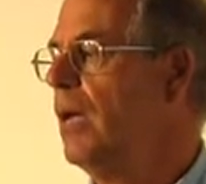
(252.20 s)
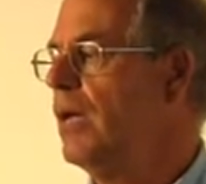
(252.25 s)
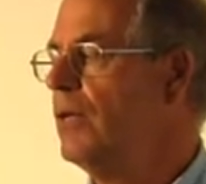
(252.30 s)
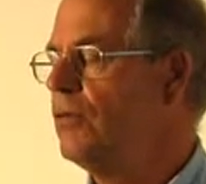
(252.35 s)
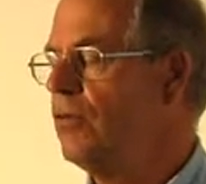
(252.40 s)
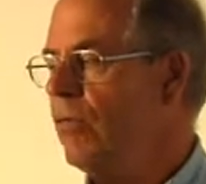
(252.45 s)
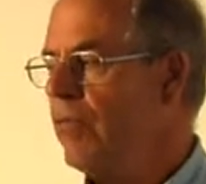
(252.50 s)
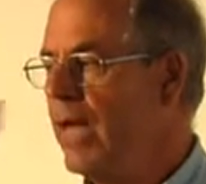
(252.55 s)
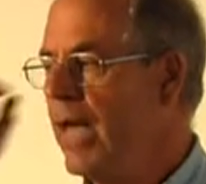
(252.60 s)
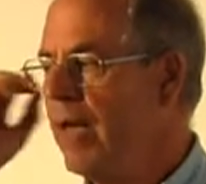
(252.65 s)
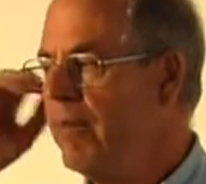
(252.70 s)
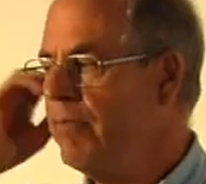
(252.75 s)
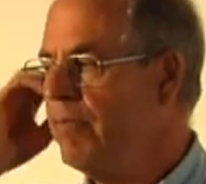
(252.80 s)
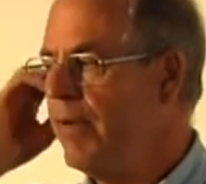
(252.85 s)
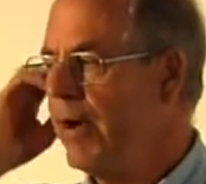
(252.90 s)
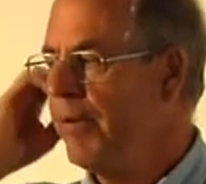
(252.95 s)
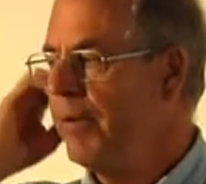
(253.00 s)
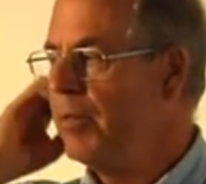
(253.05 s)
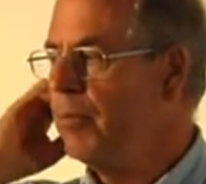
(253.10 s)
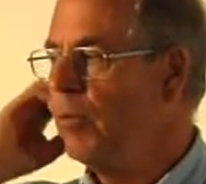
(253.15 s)
So they have
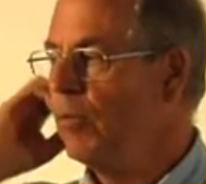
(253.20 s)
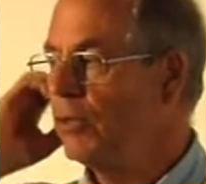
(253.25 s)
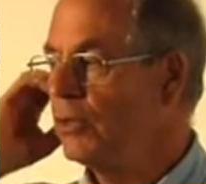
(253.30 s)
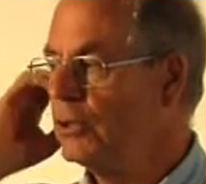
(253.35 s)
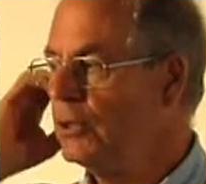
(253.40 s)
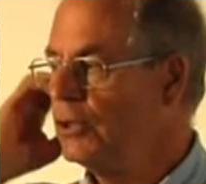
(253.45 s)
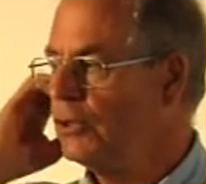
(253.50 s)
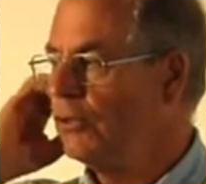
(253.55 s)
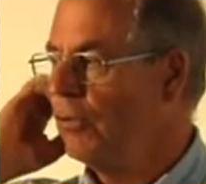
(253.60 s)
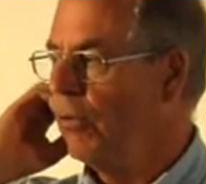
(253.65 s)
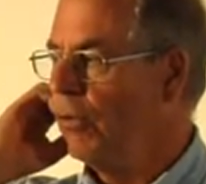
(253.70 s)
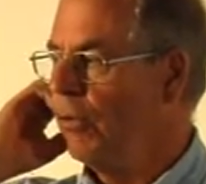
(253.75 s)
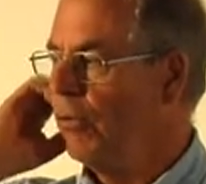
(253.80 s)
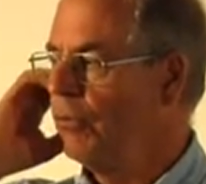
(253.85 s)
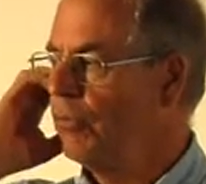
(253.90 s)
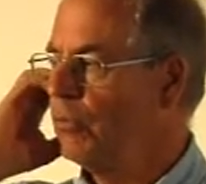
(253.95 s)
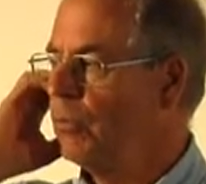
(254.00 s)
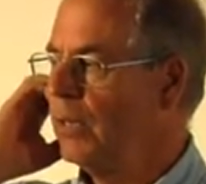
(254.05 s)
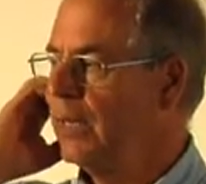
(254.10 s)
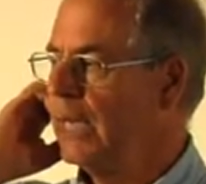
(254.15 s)
variable
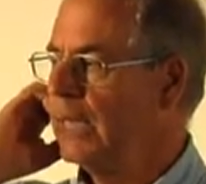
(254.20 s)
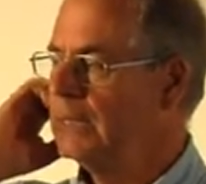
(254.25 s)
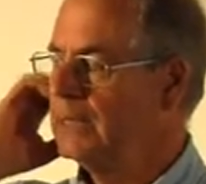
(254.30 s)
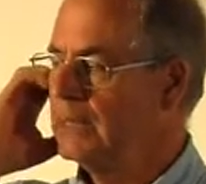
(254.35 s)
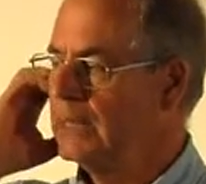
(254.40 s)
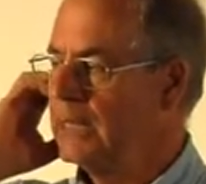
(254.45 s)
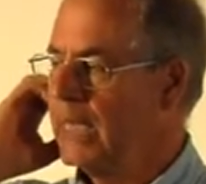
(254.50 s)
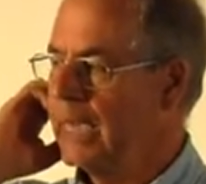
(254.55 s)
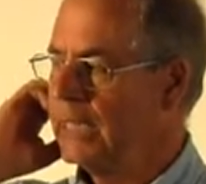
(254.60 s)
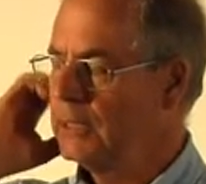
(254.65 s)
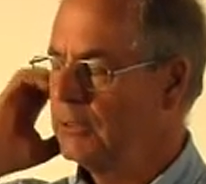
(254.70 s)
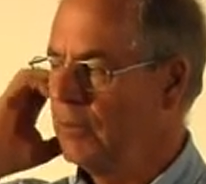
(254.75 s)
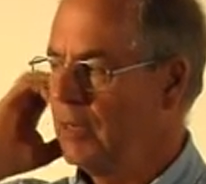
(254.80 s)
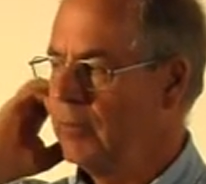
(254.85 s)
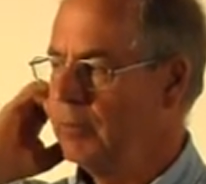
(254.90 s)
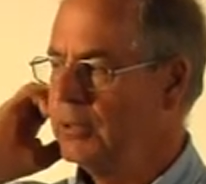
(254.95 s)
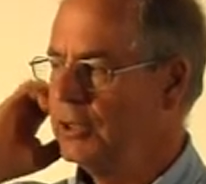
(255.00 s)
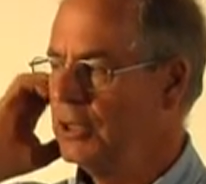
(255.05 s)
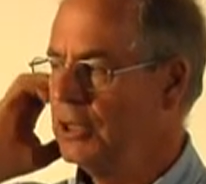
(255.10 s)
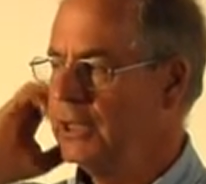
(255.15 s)
controls, whereas the
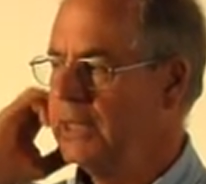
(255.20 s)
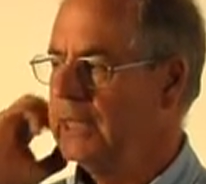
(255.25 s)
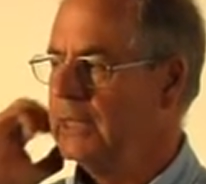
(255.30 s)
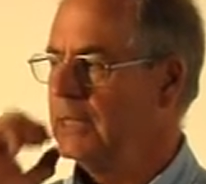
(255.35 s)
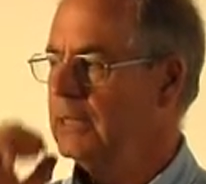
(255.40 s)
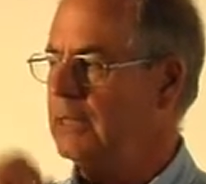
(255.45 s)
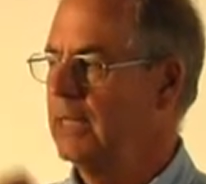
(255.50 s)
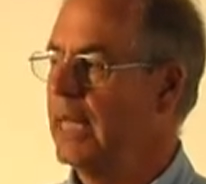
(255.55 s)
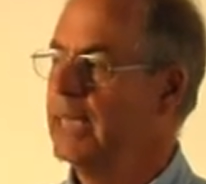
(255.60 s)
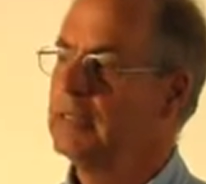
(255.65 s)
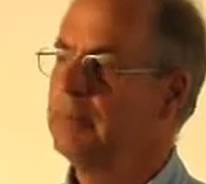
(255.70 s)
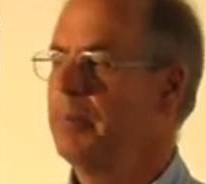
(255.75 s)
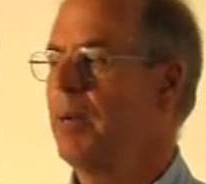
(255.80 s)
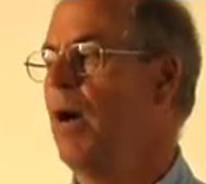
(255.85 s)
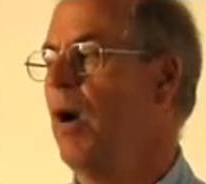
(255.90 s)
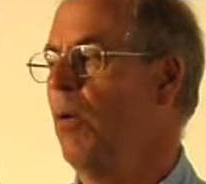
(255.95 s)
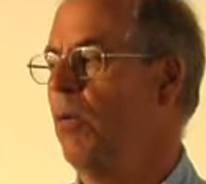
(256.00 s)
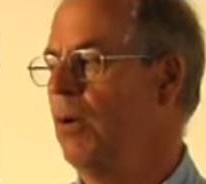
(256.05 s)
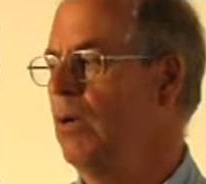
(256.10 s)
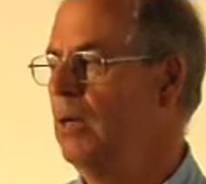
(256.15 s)
X-ray machine is less
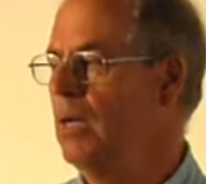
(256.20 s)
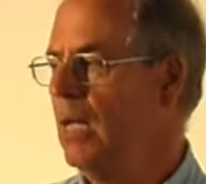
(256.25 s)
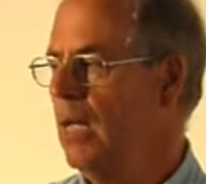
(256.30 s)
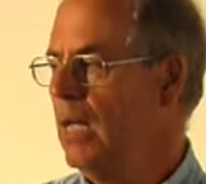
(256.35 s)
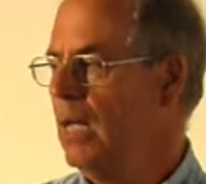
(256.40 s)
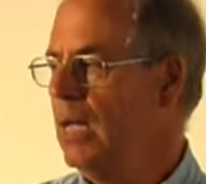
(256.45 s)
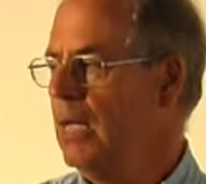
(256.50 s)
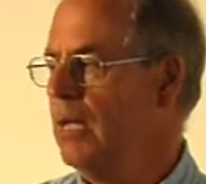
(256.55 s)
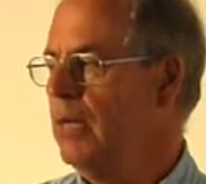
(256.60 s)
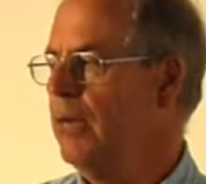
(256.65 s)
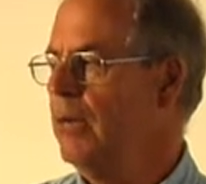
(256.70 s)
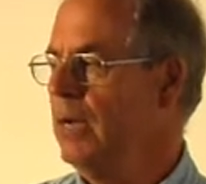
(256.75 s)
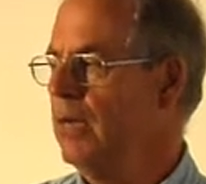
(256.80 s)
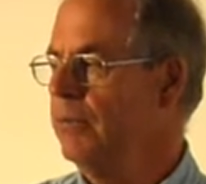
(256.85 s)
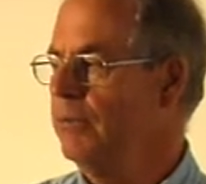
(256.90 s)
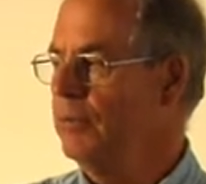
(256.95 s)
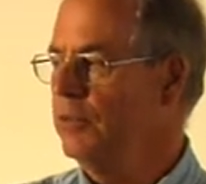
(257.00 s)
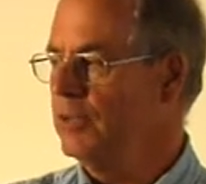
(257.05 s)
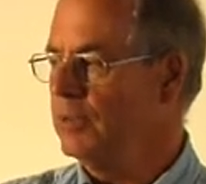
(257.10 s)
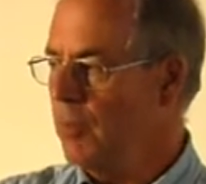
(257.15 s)
power
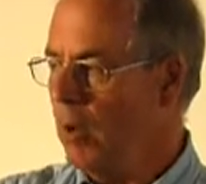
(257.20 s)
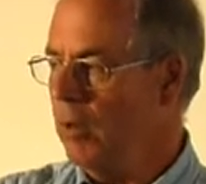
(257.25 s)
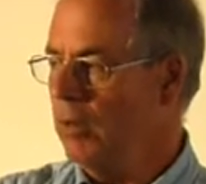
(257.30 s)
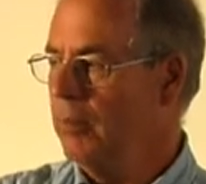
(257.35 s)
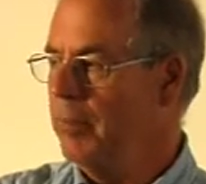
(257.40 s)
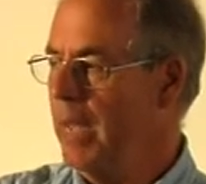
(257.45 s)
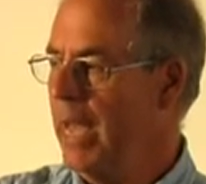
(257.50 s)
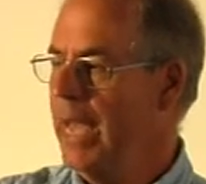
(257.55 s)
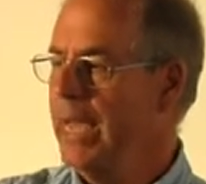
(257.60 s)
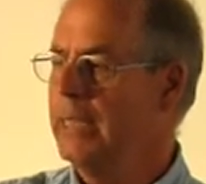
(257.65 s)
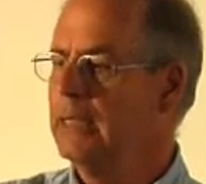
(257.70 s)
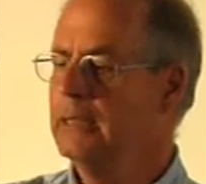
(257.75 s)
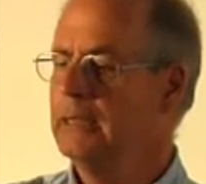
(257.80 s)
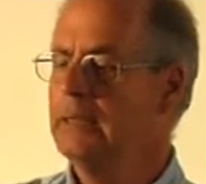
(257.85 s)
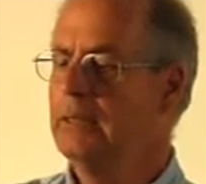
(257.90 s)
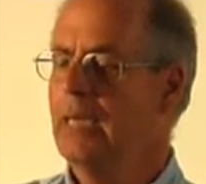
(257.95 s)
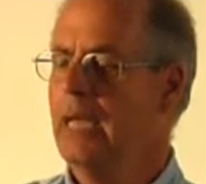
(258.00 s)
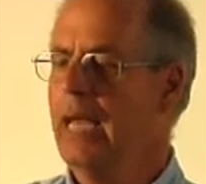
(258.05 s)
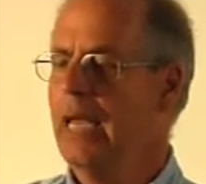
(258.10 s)
for smaller bags.